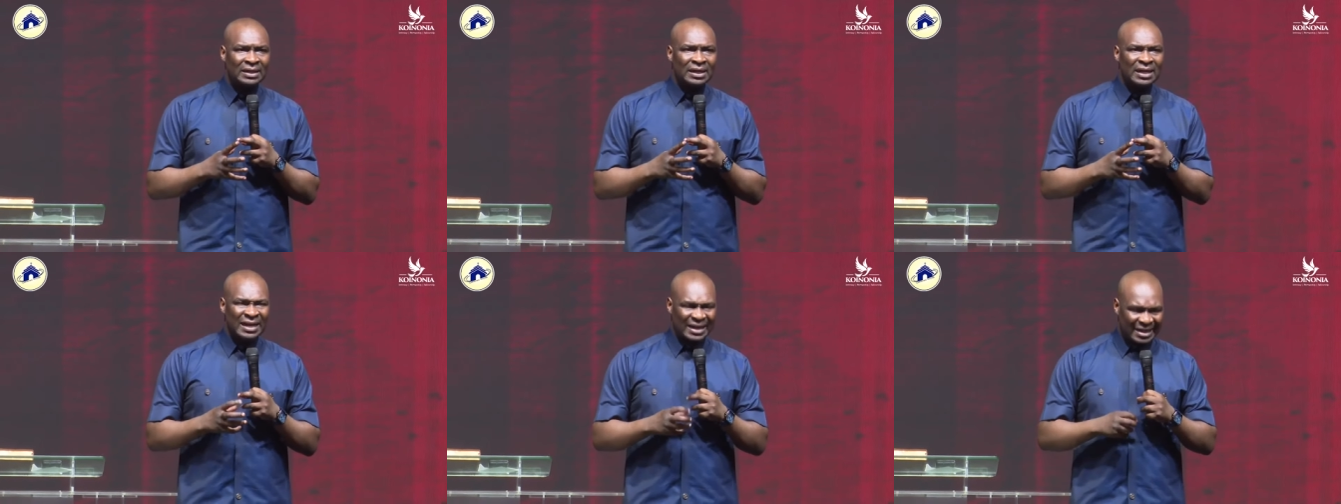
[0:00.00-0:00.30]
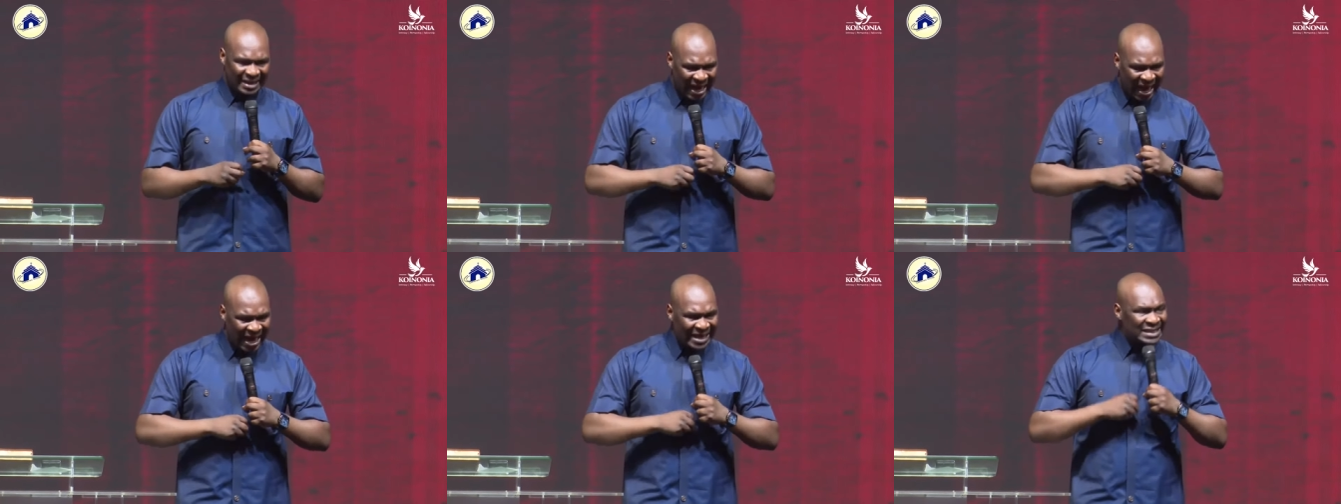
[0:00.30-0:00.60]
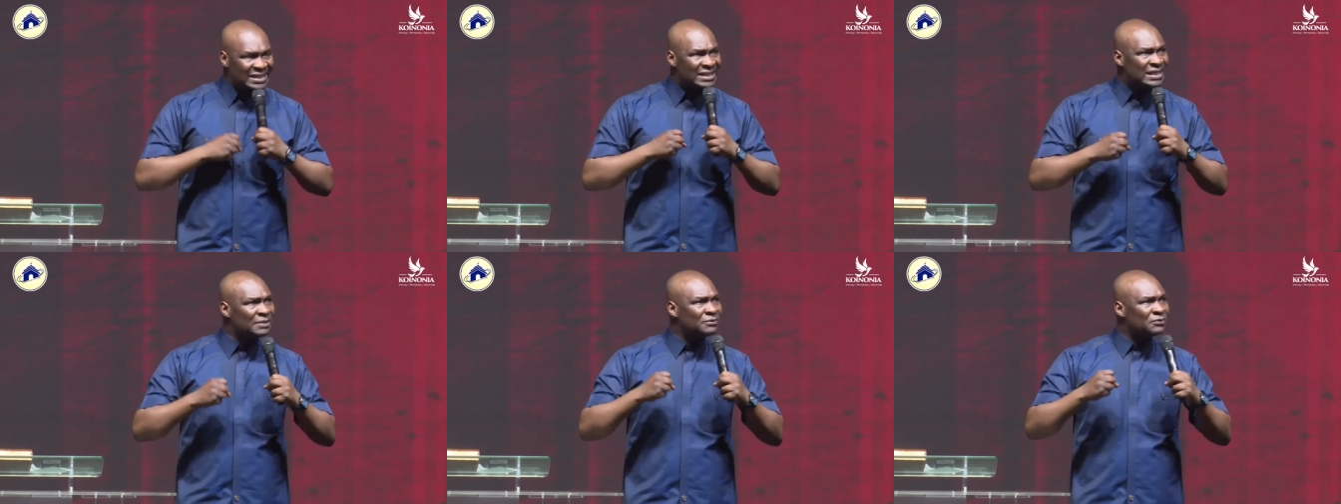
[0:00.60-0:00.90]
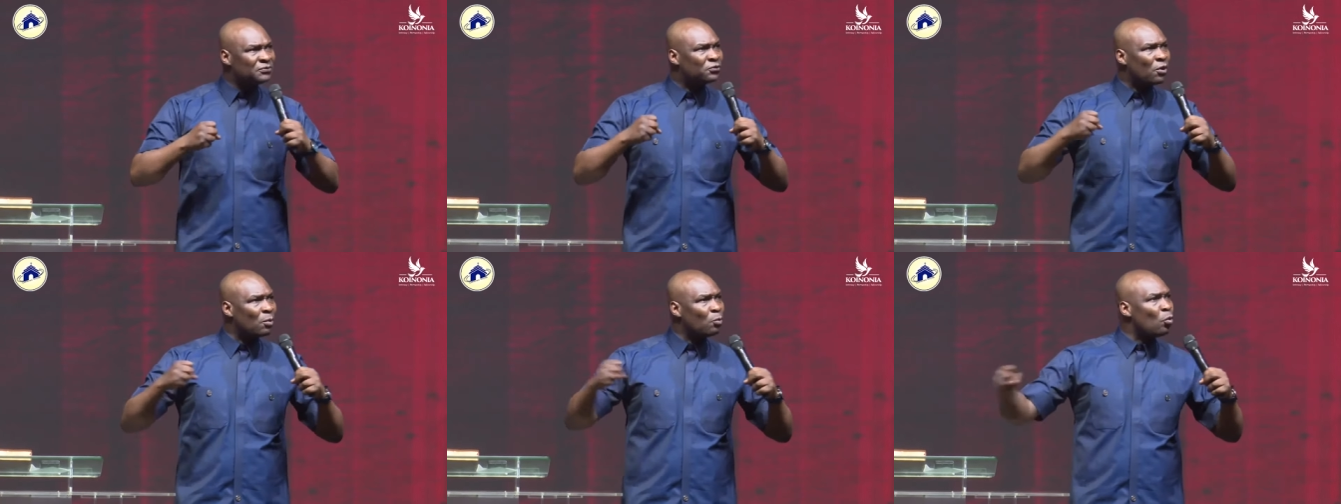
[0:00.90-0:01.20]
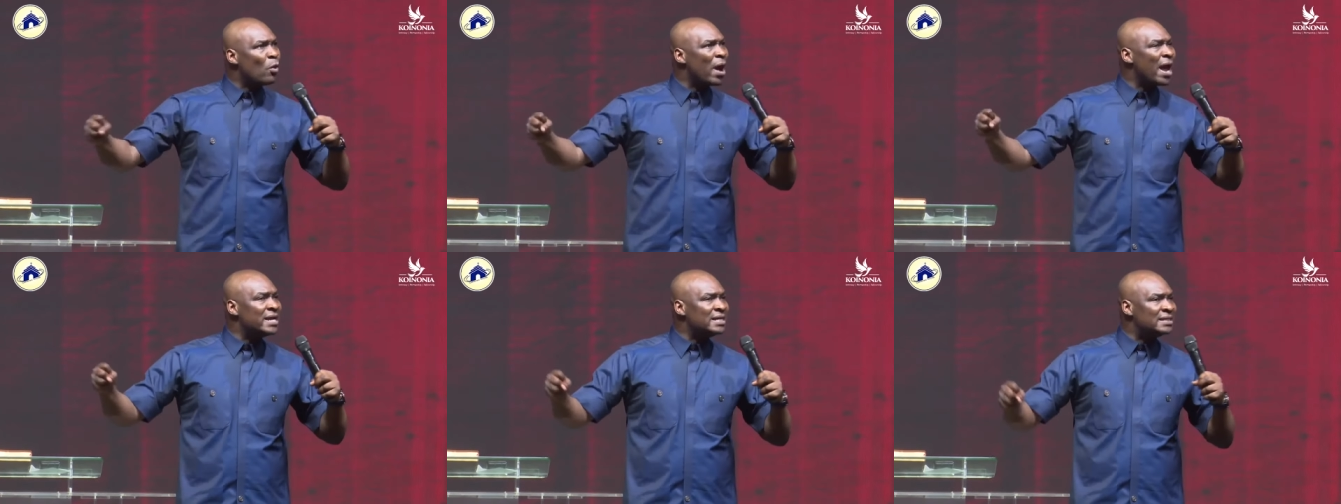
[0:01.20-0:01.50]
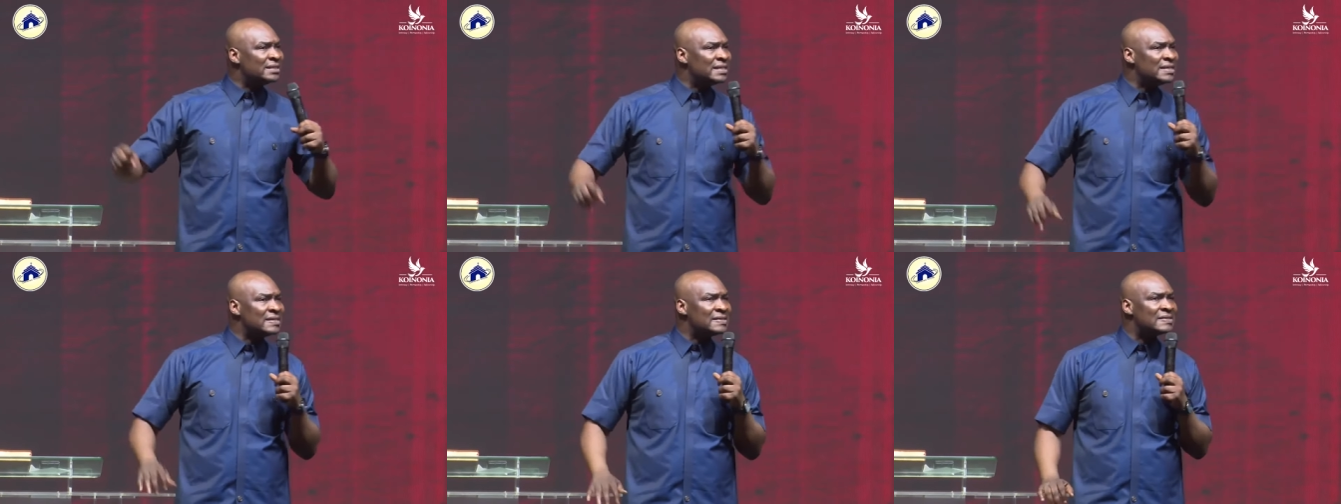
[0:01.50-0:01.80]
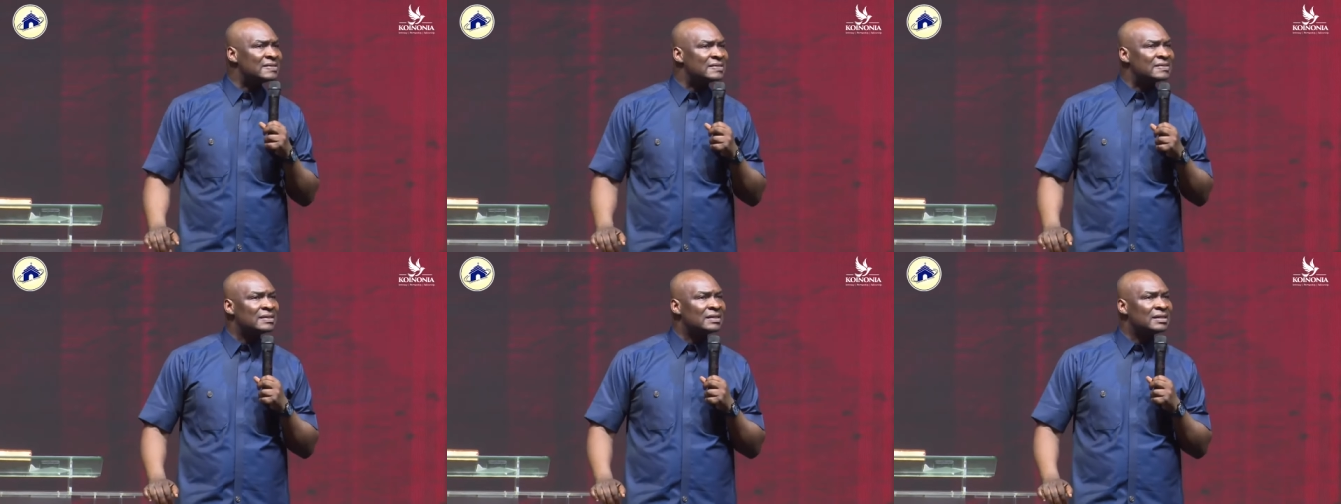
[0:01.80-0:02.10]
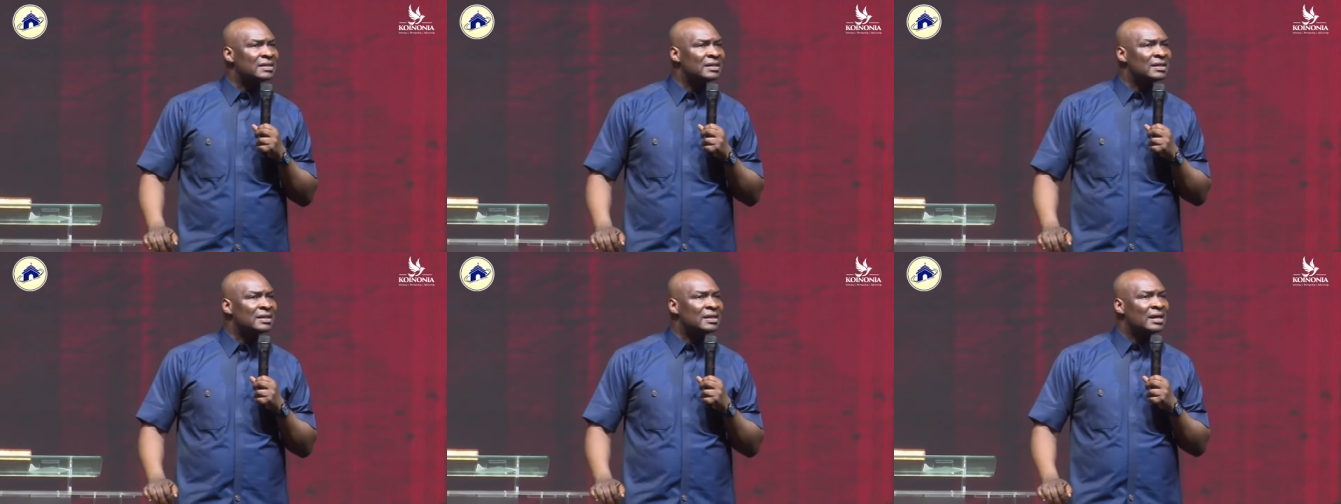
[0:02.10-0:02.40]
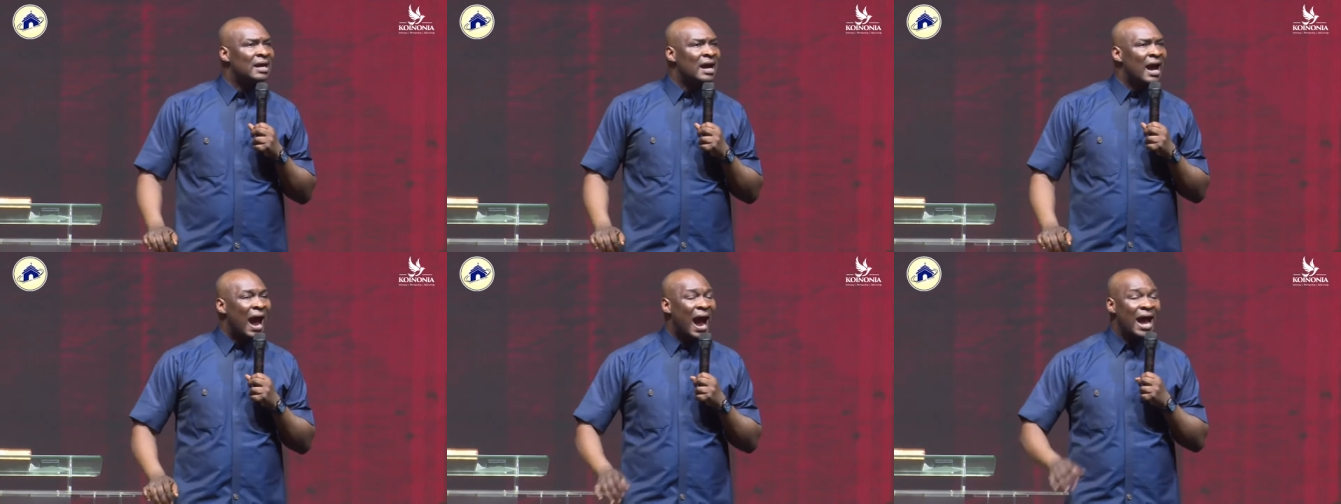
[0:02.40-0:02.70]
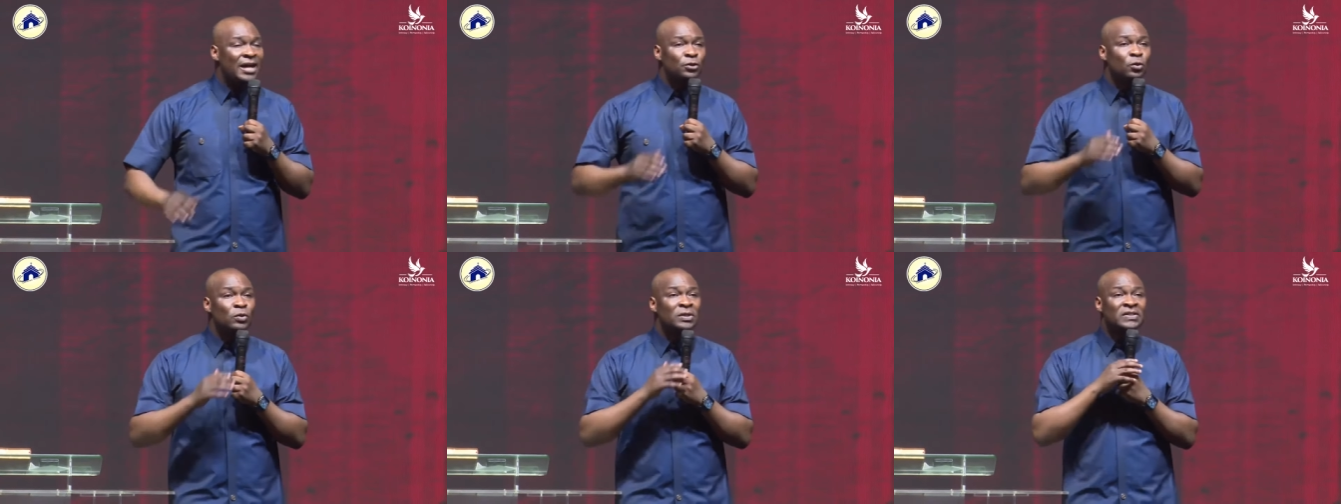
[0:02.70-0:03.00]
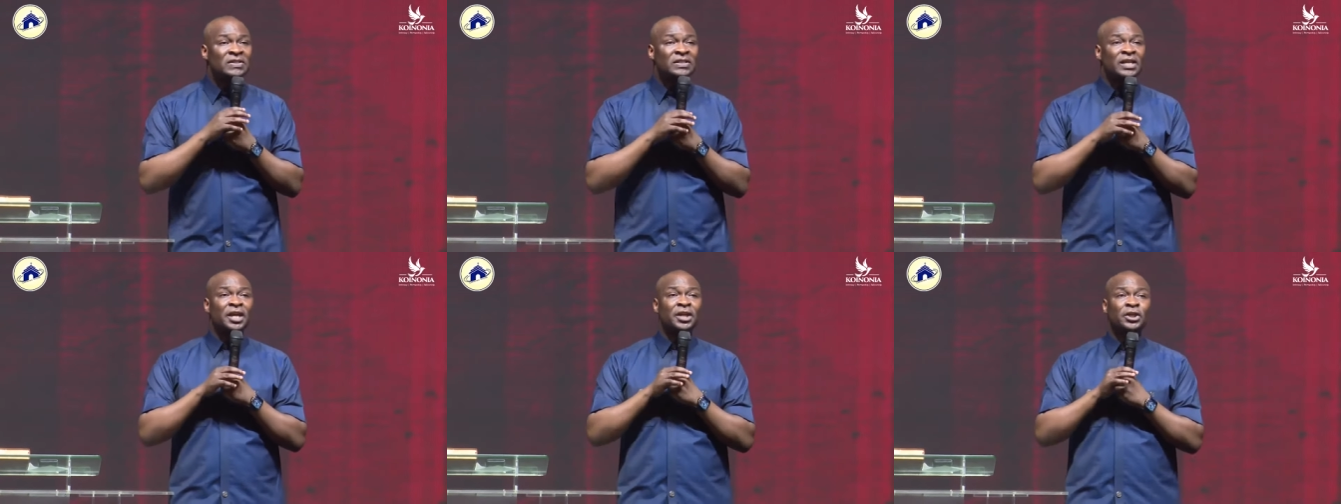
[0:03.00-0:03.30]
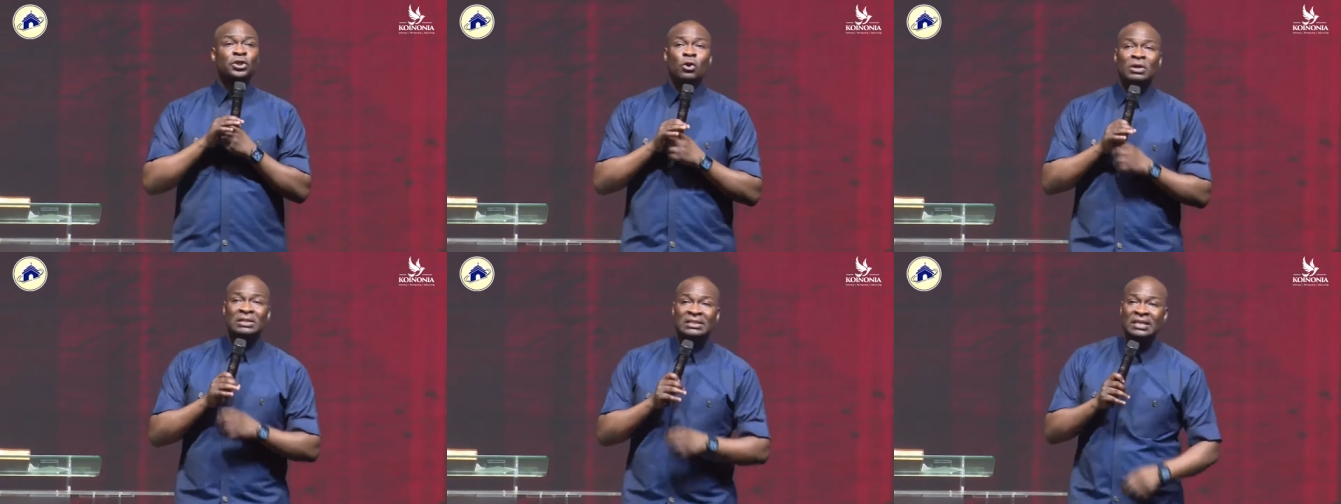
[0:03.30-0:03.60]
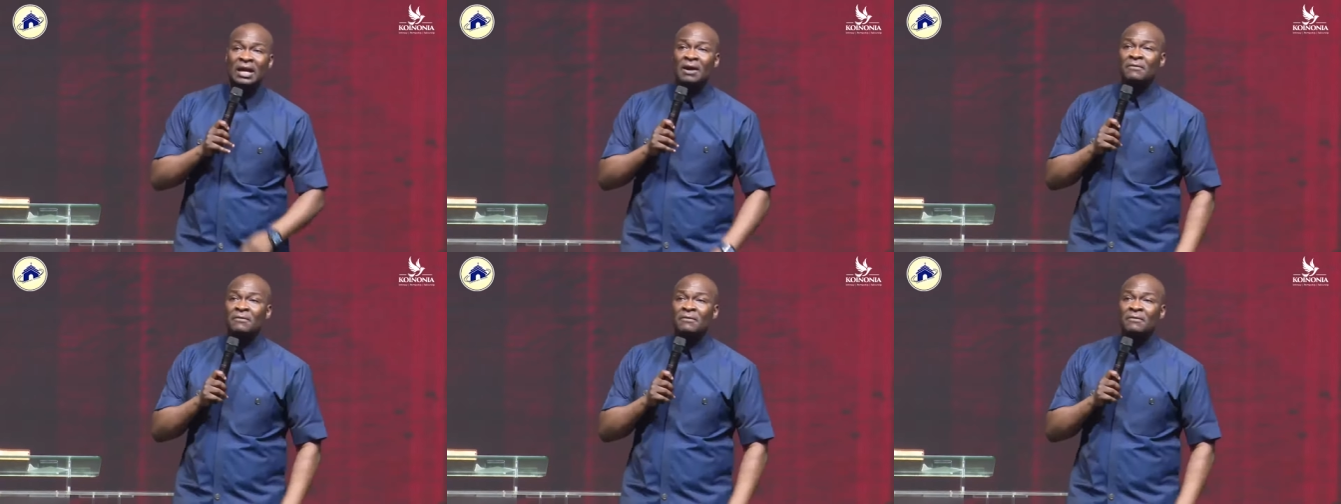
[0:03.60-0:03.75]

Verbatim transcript: rising from where it is? Are you seeing yourself